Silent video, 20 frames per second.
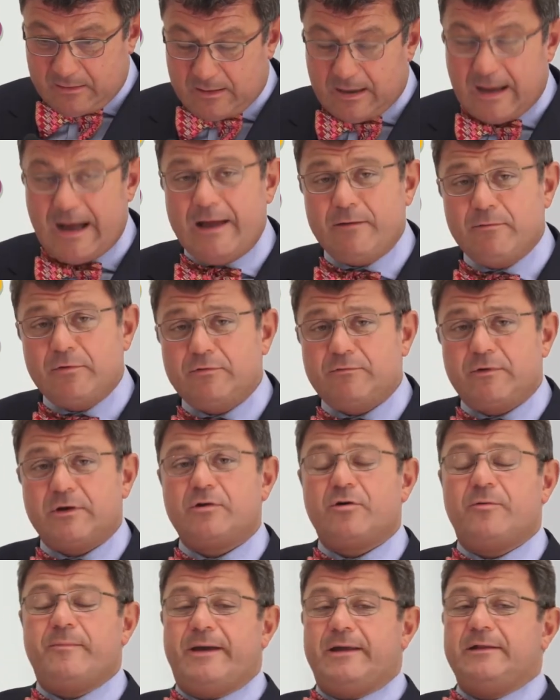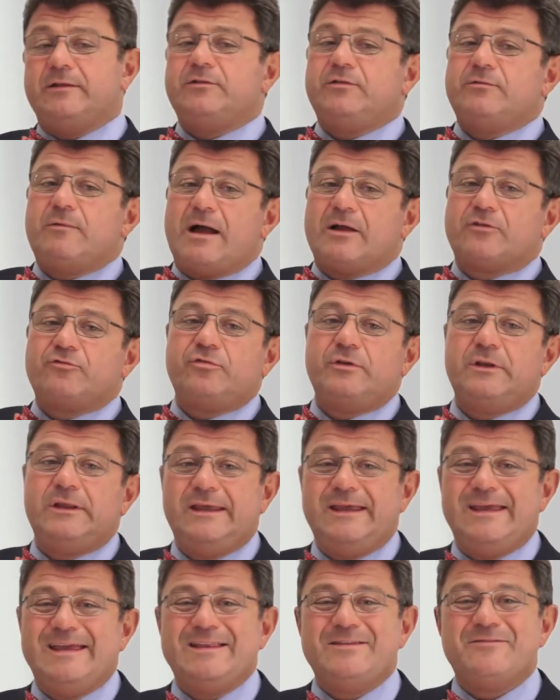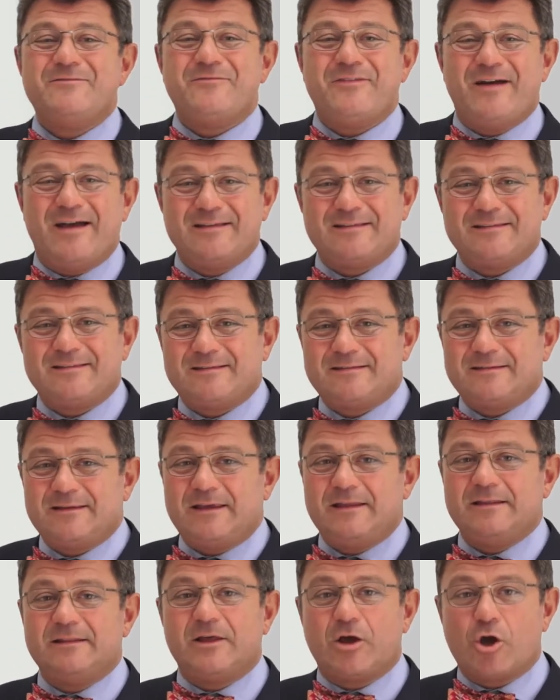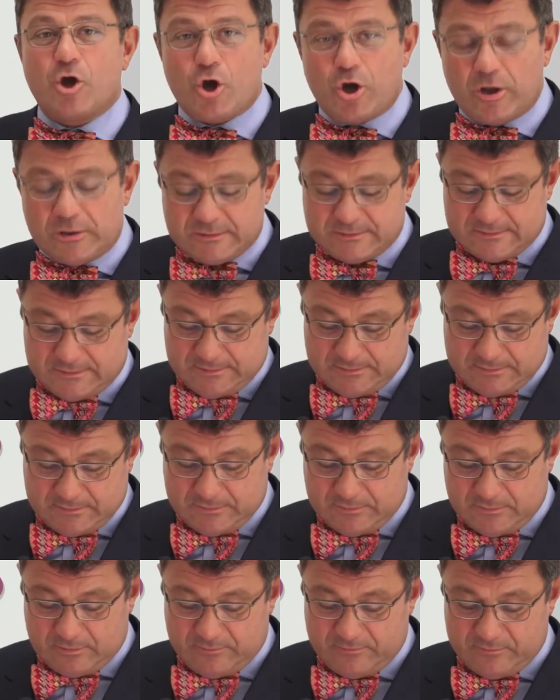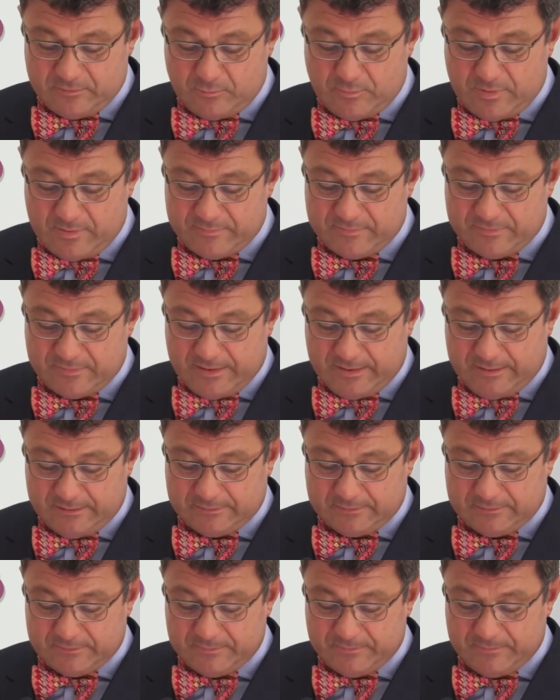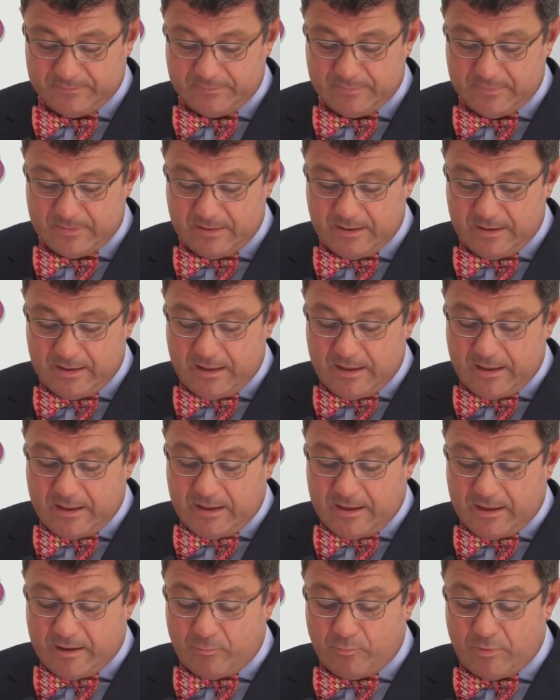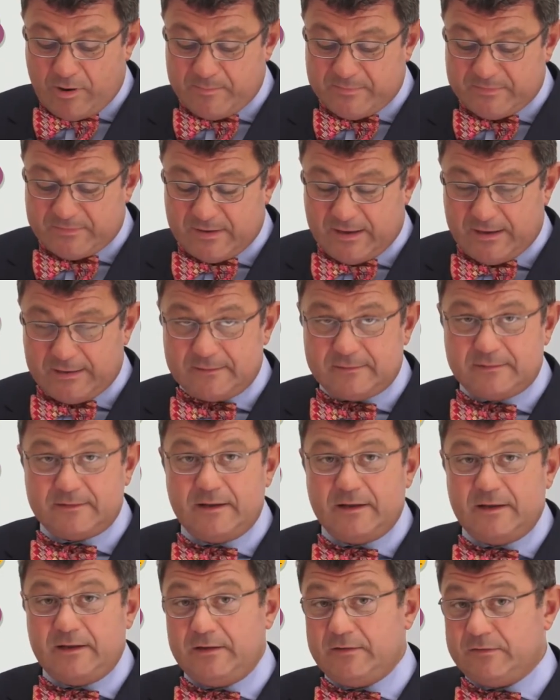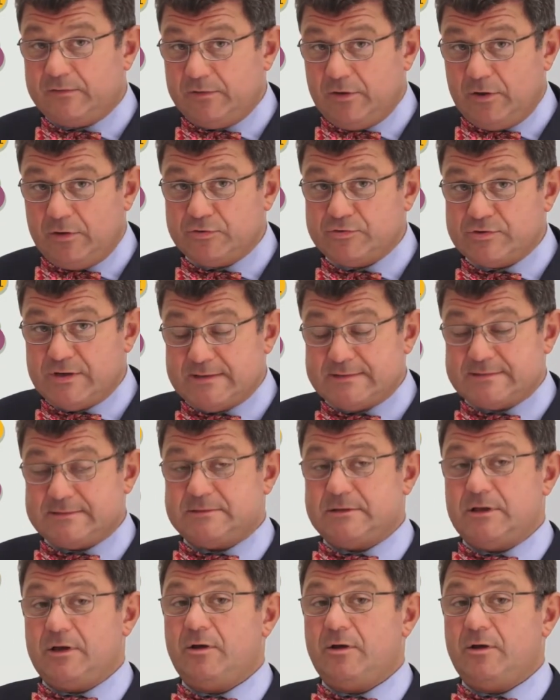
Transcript: I would recommend you actually invest in the content of the website. A website is not just